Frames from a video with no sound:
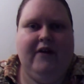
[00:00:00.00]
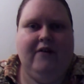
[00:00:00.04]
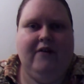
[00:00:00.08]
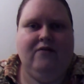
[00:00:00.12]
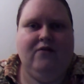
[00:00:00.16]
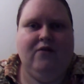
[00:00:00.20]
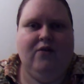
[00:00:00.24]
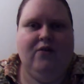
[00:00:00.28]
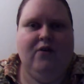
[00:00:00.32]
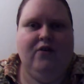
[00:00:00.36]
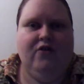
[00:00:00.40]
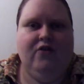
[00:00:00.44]

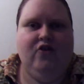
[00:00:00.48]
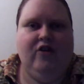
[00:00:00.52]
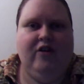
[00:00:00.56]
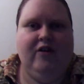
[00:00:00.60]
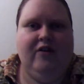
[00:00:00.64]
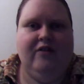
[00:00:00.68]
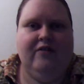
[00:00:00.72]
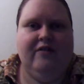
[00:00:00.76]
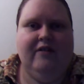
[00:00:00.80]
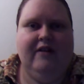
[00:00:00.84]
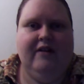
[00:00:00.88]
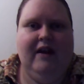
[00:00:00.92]
After all,
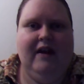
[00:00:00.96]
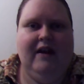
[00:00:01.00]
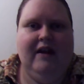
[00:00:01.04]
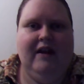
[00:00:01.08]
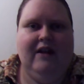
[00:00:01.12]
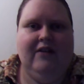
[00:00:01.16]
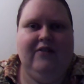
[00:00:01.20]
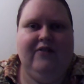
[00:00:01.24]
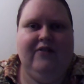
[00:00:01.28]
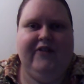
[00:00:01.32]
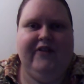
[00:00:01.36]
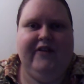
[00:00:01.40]
she
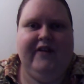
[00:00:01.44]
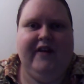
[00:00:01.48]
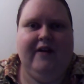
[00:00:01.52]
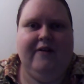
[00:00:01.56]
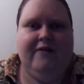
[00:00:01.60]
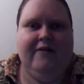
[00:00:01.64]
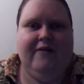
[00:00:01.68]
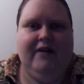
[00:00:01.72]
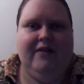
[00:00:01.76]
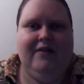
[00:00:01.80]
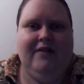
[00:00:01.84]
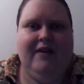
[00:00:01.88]
created
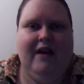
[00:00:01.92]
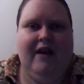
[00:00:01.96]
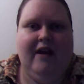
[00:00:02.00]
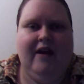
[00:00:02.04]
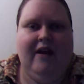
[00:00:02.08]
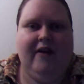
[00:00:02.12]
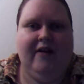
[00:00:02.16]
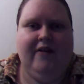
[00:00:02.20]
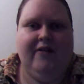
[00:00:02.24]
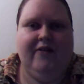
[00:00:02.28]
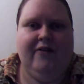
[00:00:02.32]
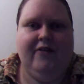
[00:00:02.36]
scary
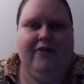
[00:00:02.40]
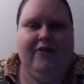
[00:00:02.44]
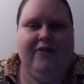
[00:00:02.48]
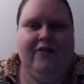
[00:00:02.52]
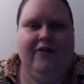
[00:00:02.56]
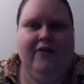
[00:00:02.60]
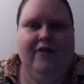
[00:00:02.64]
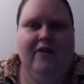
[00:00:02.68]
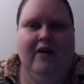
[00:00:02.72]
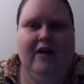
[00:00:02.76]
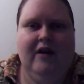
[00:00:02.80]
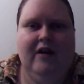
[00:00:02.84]

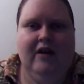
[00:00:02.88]
things.